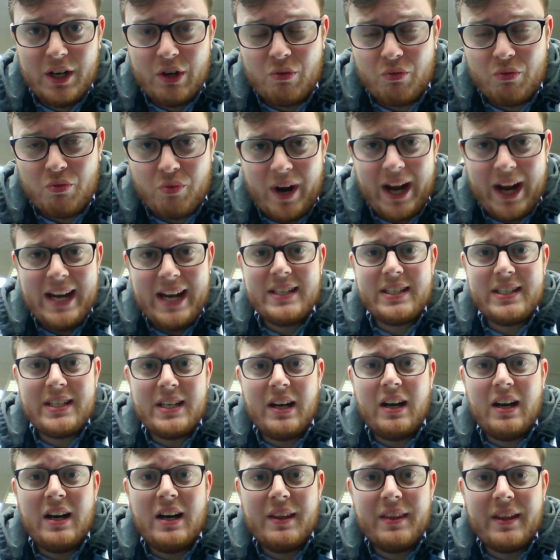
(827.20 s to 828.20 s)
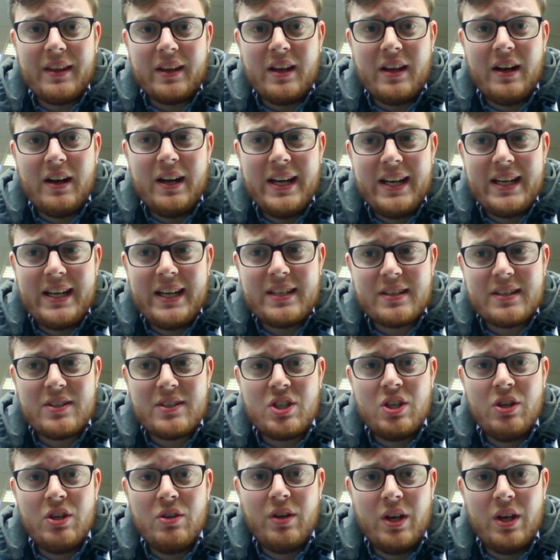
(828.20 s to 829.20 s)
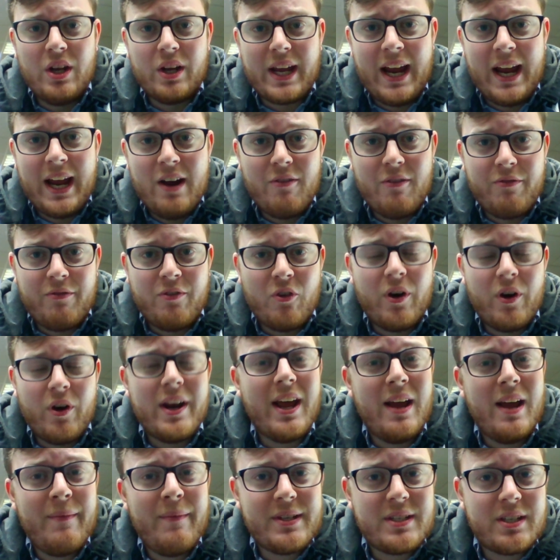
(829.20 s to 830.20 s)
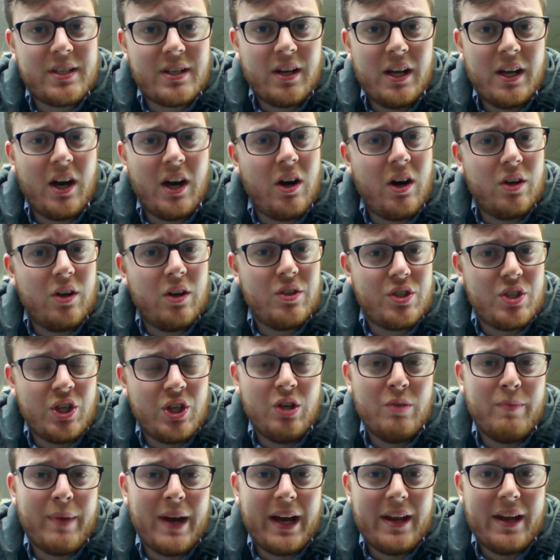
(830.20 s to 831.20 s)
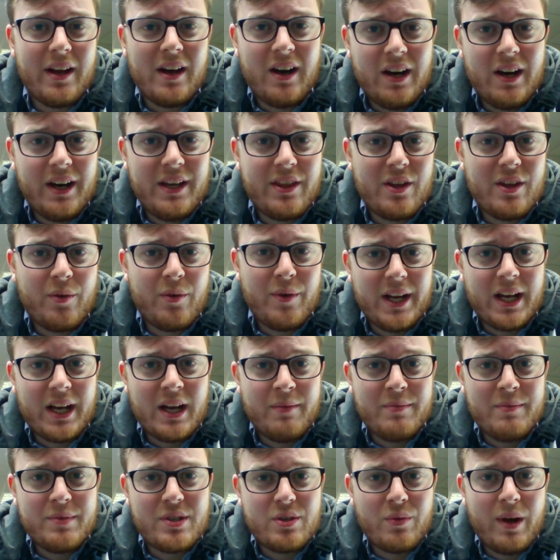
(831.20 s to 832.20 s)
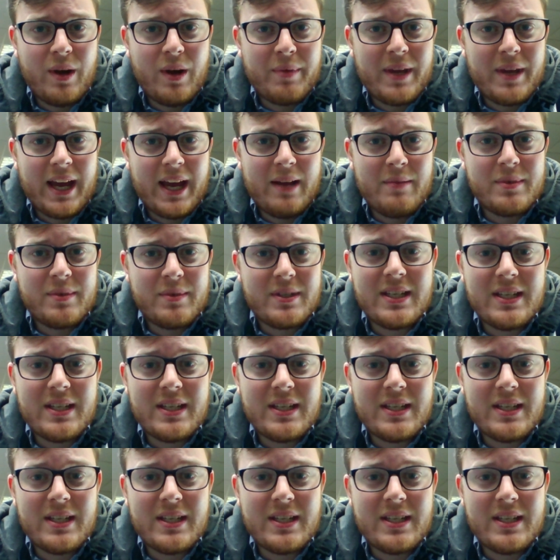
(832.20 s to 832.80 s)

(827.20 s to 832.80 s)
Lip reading: Razer are the guys to look out for, and MSI aren't too bad either when it comes to webcams.